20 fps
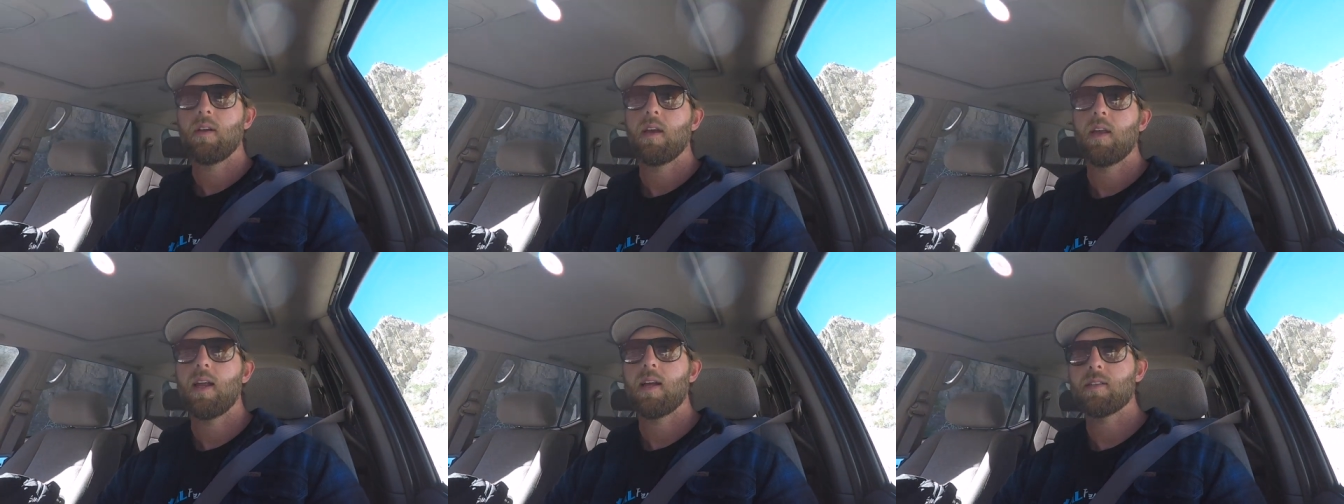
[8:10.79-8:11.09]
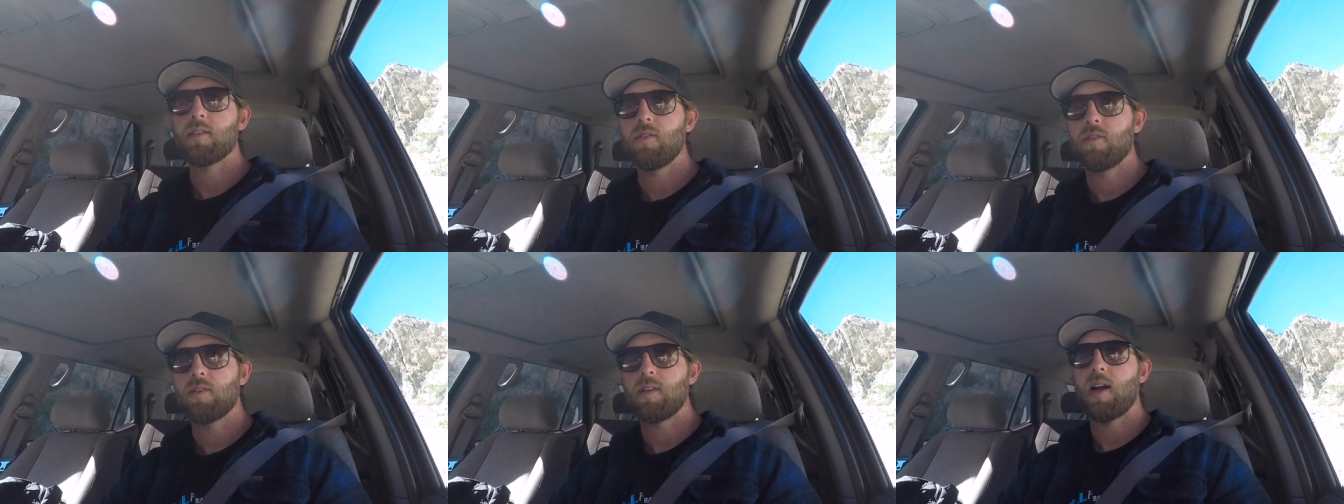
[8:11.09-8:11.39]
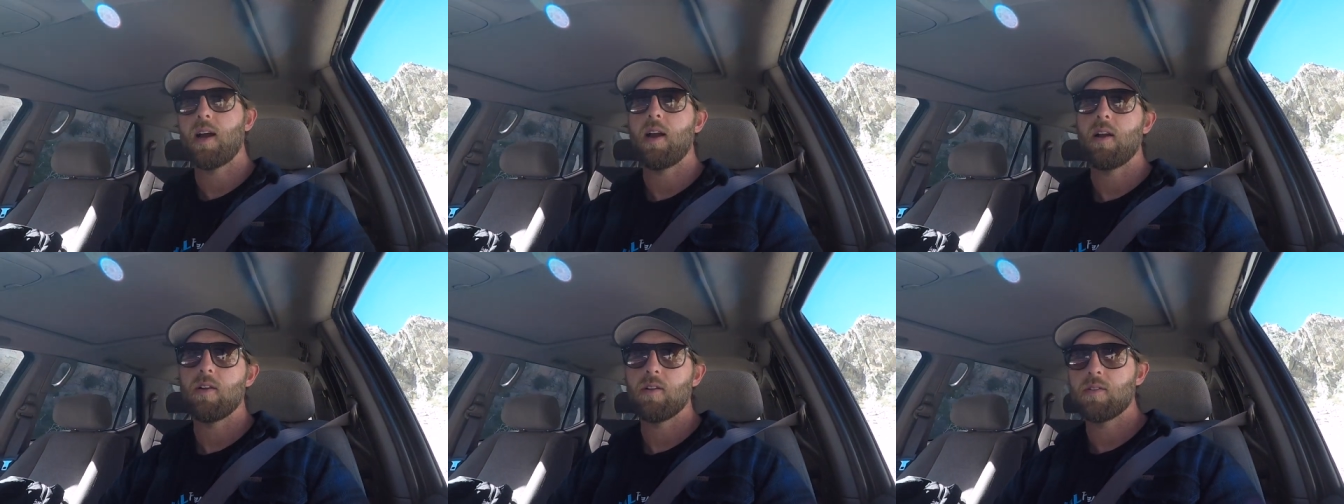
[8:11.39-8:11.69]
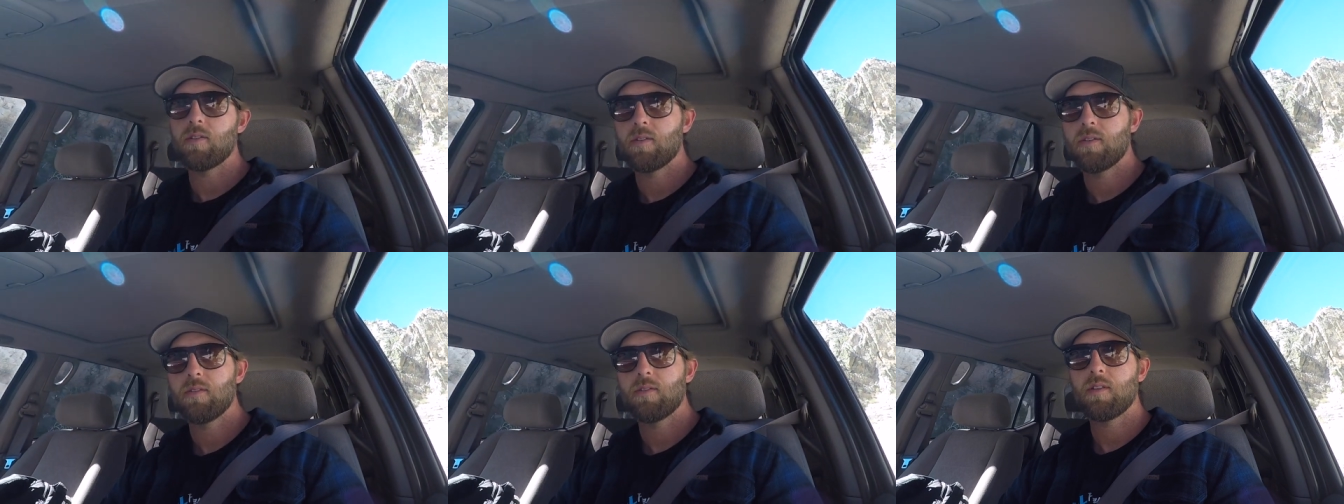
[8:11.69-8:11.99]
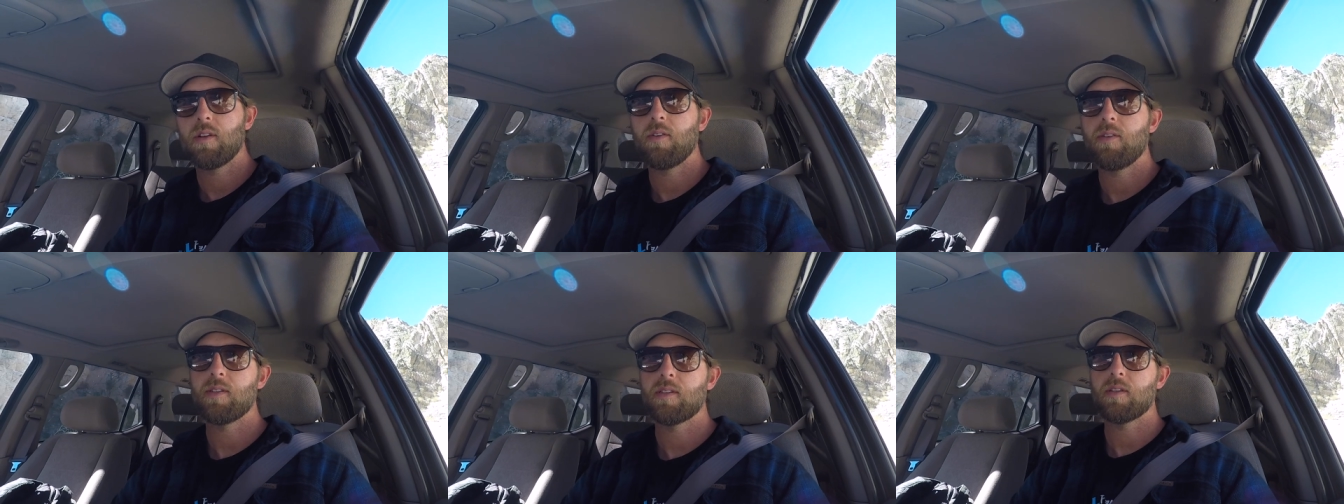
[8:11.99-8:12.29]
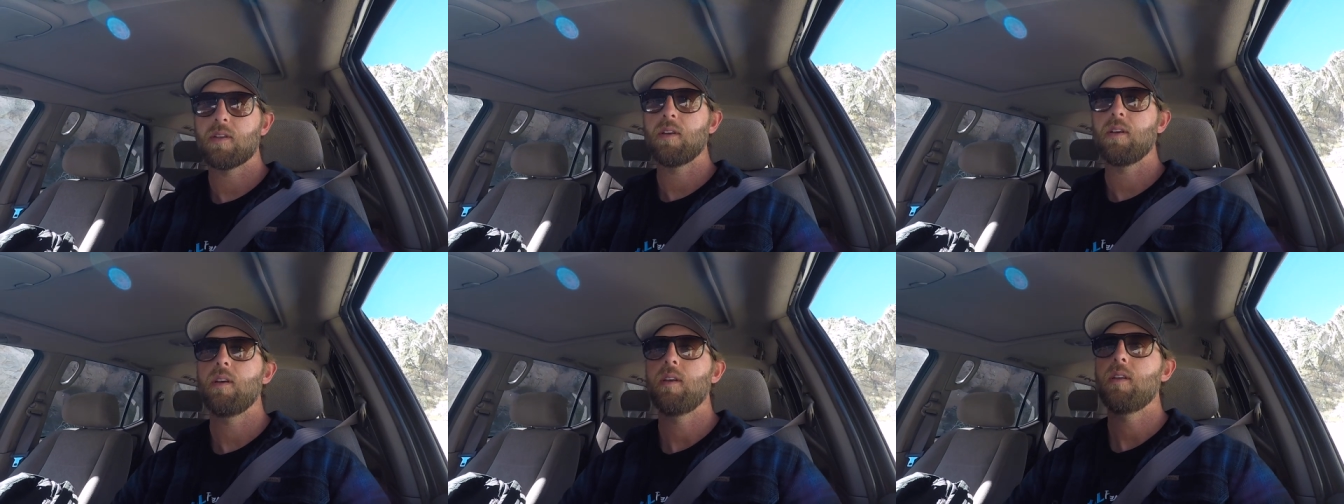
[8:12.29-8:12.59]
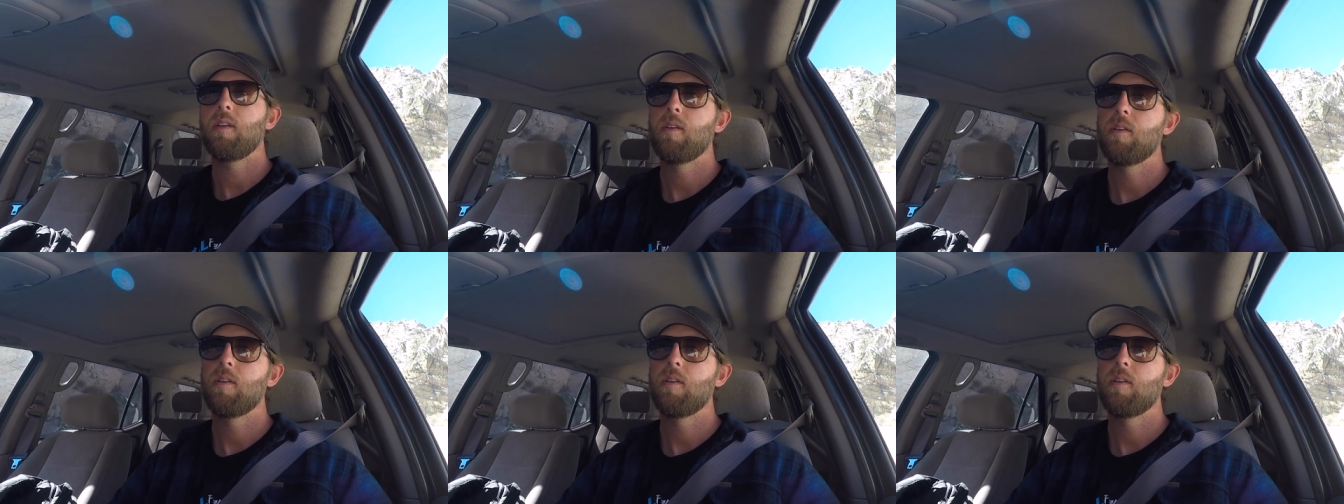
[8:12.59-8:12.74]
it has new tires, so it's good.